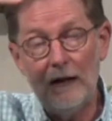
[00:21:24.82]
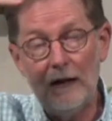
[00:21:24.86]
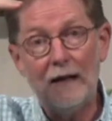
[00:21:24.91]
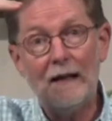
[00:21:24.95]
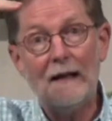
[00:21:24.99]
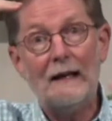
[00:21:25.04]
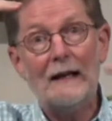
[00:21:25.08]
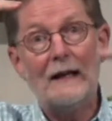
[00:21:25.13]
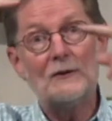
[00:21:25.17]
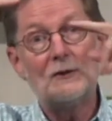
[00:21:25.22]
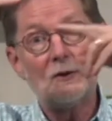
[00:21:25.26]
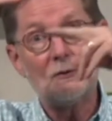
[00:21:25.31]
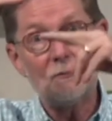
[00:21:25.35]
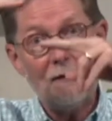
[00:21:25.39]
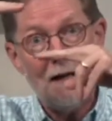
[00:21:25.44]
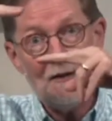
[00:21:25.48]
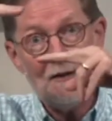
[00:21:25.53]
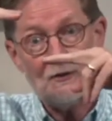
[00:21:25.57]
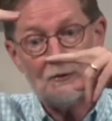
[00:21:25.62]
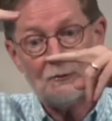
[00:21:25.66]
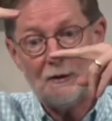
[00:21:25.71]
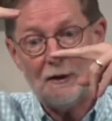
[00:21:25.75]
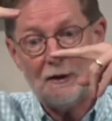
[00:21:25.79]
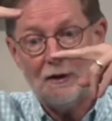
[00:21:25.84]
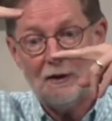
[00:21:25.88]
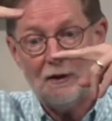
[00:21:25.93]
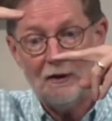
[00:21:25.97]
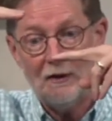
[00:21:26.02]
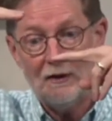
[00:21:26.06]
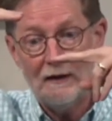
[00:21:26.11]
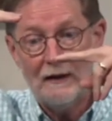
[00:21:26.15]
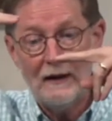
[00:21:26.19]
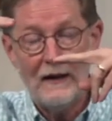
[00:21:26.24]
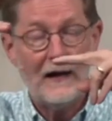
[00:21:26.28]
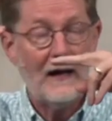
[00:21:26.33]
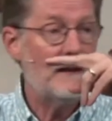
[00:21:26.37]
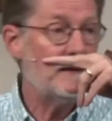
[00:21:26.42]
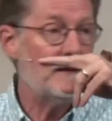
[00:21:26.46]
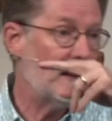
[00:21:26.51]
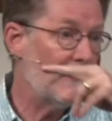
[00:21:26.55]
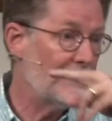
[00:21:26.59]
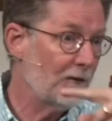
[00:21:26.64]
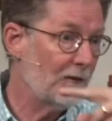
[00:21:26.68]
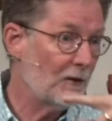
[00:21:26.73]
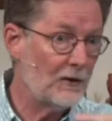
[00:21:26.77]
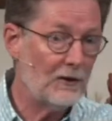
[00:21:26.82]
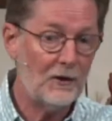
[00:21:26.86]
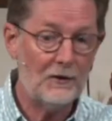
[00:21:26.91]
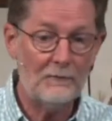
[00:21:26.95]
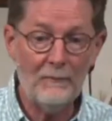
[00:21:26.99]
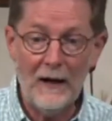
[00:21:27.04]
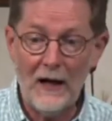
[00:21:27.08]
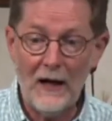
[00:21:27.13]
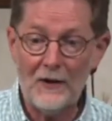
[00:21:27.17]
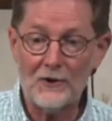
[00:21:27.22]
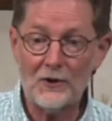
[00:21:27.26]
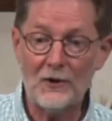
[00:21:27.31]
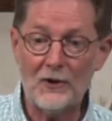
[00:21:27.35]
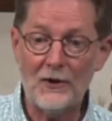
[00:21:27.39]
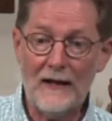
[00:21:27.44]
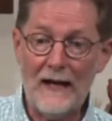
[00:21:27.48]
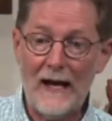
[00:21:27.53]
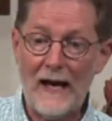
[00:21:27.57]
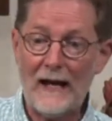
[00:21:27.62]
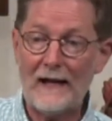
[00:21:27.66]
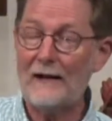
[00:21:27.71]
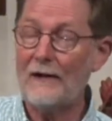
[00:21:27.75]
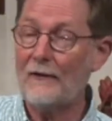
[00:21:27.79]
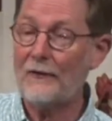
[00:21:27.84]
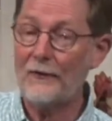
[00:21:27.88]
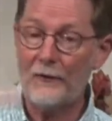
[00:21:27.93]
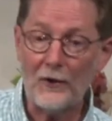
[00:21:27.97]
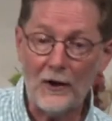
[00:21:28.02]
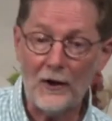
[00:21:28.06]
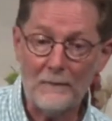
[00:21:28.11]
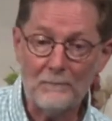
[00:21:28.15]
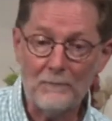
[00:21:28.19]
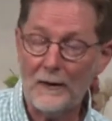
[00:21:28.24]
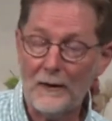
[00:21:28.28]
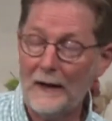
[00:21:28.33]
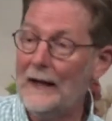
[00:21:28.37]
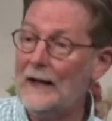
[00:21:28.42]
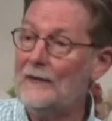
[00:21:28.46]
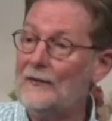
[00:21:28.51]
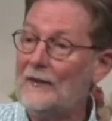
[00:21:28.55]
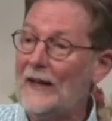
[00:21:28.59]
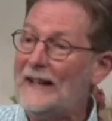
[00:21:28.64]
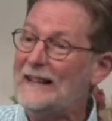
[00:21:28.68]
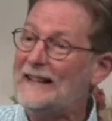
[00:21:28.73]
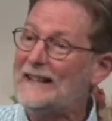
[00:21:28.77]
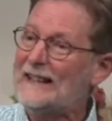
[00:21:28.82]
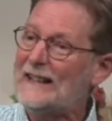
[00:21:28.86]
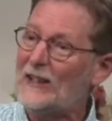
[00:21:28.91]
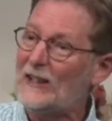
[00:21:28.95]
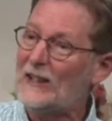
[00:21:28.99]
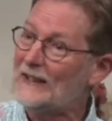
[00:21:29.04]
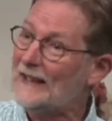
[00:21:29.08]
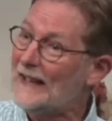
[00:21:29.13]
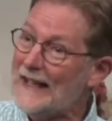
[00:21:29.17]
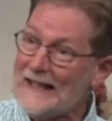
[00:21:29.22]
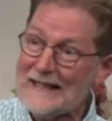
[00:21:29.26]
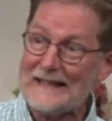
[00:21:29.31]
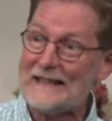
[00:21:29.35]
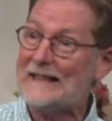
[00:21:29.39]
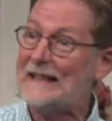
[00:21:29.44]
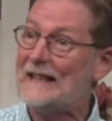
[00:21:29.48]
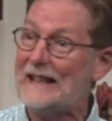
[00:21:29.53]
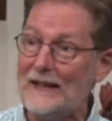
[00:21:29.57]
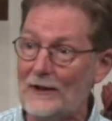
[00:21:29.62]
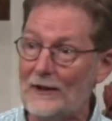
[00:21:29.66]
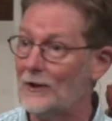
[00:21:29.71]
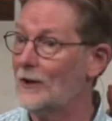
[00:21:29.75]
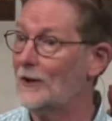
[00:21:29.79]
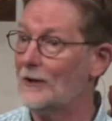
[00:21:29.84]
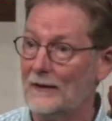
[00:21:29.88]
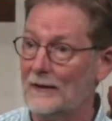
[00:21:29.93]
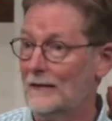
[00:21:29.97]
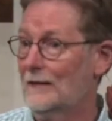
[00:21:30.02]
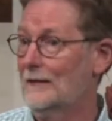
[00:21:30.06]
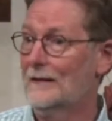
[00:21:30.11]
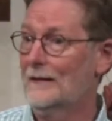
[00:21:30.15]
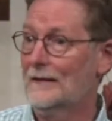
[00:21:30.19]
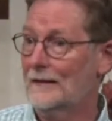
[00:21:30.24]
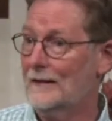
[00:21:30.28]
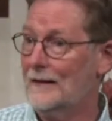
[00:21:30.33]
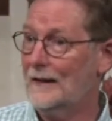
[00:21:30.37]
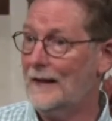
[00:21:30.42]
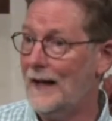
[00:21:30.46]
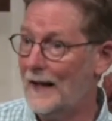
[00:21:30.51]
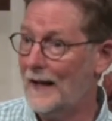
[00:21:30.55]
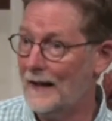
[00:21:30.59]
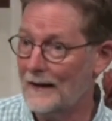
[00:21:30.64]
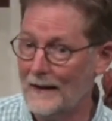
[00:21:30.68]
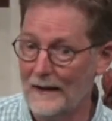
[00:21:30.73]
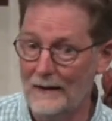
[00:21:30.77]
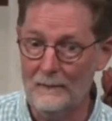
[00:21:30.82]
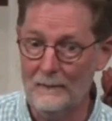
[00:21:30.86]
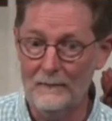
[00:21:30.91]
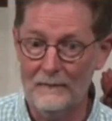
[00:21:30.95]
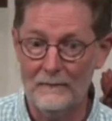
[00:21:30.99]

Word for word: and terrestrial. And then, for good measure, he added a third place, a telestial kingdom.